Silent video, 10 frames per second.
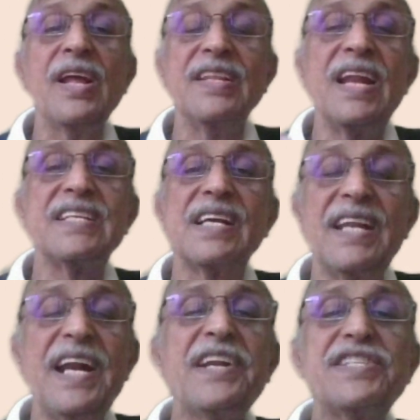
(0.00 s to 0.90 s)
there is a
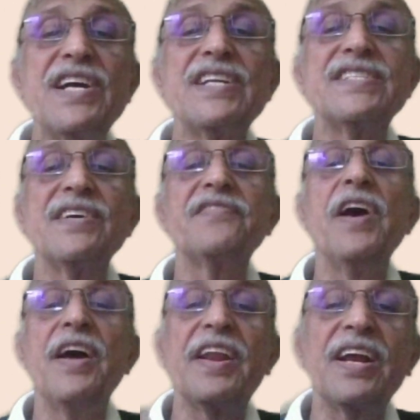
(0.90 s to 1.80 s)
greater chance of
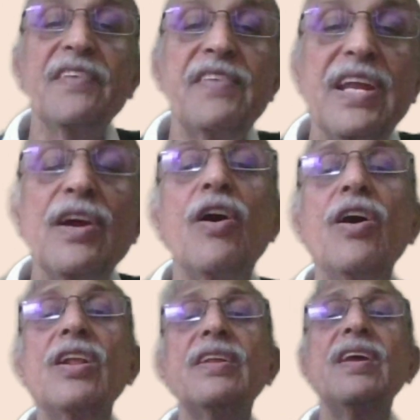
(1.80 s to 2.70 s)
recovering
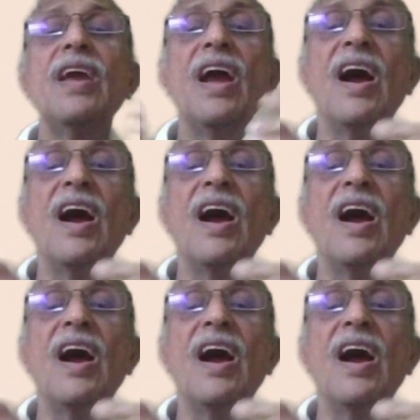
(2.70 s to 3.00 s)
all the